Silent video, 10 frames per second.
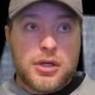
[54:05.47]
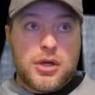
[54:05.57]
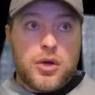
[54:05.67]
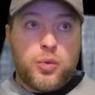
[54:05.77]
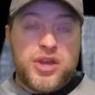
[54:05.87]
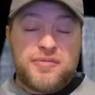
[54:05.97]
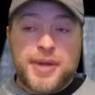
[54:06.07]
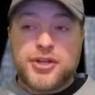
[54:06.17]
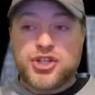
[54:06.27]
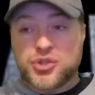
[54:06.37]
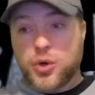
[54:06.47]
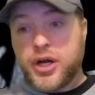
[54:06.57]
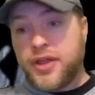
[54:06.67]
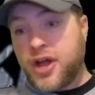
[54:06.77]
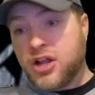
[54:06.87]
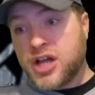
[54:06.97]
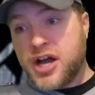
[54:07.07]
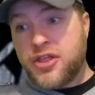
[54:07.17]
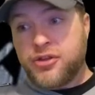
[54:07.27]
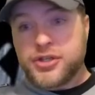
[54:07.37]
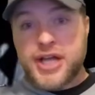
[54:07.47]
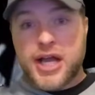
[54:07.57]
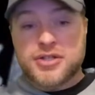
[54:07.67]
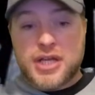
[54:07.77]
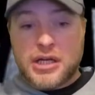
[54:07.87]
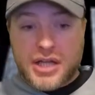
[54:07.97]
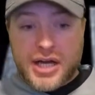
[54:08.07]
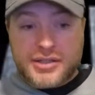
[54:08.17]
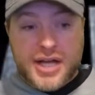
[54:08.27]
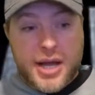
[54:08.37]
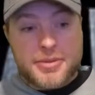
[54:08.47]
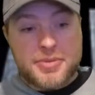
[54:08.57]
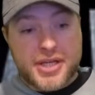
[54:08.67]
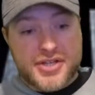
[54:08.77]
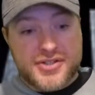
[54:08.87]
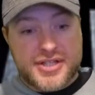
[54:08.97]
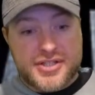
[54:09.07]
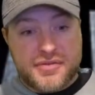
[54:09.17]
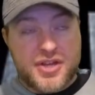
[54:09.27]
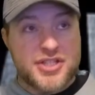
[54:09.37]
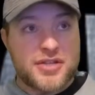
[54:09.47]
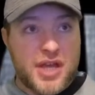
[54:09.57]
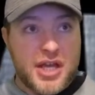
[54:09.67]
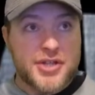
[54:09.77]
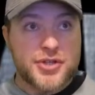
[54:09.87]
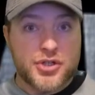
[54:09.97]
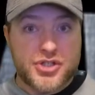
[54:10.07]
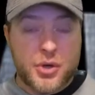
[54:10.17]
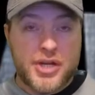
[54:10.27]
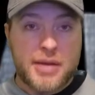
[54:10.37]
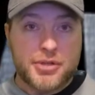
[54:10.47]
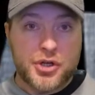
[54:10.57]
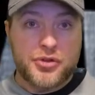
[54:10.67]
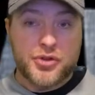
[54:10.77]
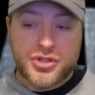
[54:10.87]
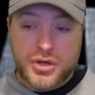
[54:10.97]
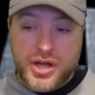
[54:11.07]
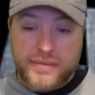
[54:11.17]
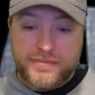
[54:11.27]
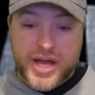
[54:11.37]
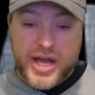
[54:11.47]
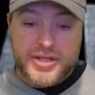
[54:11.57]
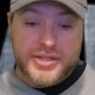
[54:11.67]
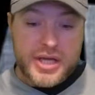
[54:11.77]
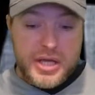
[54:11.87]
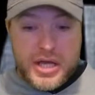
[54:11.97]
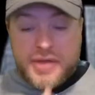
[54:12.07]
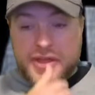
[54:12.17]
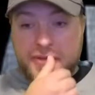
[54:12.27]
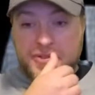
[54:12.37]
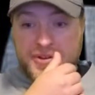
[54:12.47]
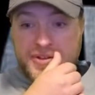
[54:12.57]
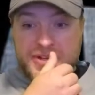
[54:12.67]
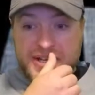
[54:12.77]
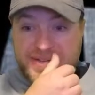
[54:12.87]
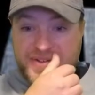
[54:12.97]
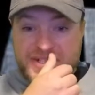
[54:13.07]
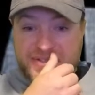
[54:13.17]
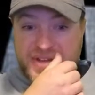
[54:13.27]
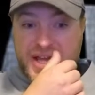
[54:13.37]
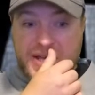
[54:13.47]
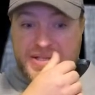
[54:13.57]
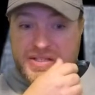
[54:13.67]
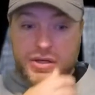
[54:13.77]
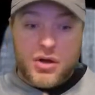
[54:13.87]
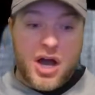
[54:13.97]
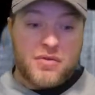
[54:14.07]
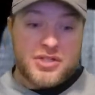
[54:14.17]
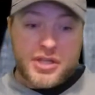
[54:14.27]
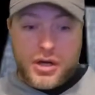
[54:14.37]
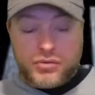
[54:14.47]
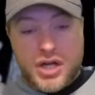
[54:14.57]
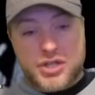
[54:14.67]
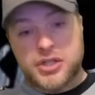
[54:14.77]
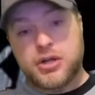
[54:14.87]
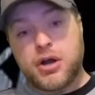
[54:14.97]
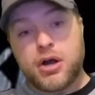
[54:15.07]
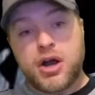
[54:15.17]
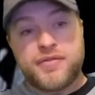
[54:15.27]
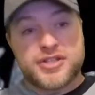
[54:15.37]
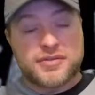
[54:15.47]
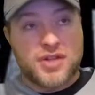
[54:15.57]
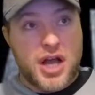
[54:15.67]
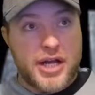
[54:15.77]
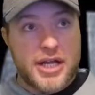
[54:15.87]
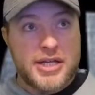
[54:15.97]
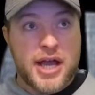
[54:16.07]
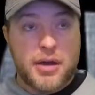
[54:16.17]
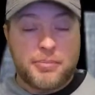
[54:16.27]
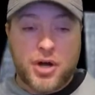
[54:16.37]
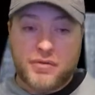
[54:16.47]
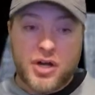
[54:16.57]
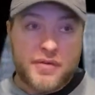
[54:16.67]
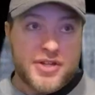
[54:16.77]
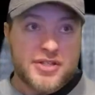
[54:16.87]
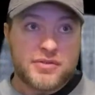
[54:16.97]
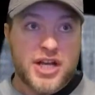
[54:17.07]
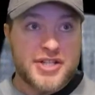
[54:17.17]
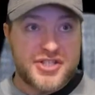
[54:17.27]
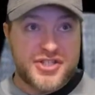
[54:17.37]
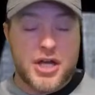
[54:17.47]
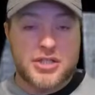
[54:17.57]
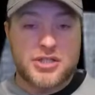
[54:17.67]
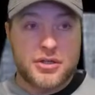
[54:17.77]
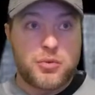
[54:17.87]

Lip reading: We've been destroyed on a lot of third downs at a lot of times because these defensive ends are so damn good. They're so damn fast that the defensive ends, obviously are rushing our offensive line. And yeah, part of our offensive line sucks.